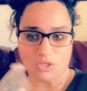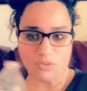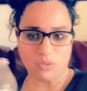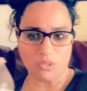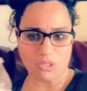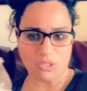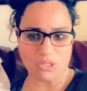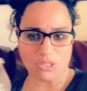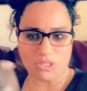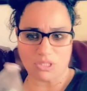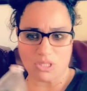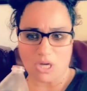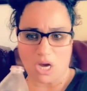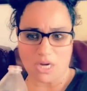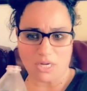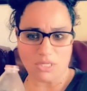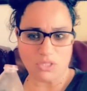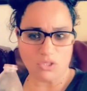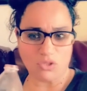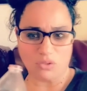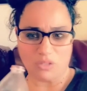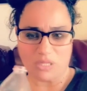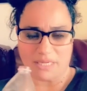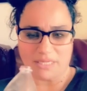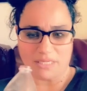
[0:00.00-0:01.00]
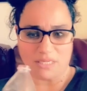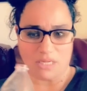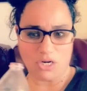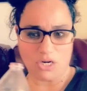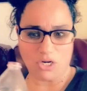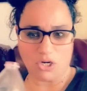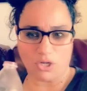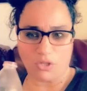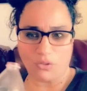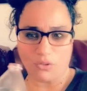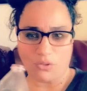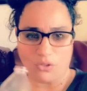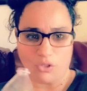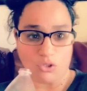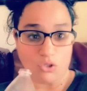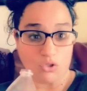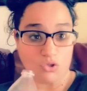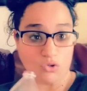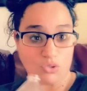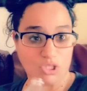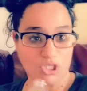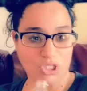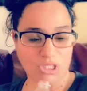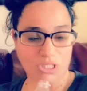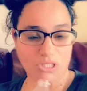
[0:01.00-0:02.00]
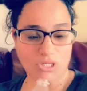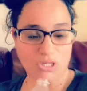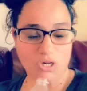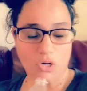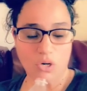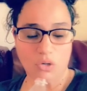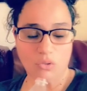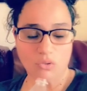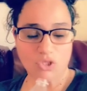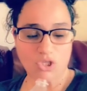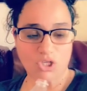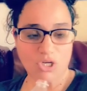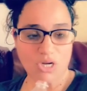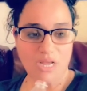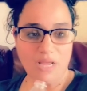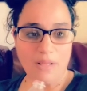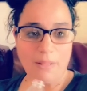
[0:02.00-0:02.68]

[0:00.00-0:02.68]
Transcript: She was talking to like another nutrition coach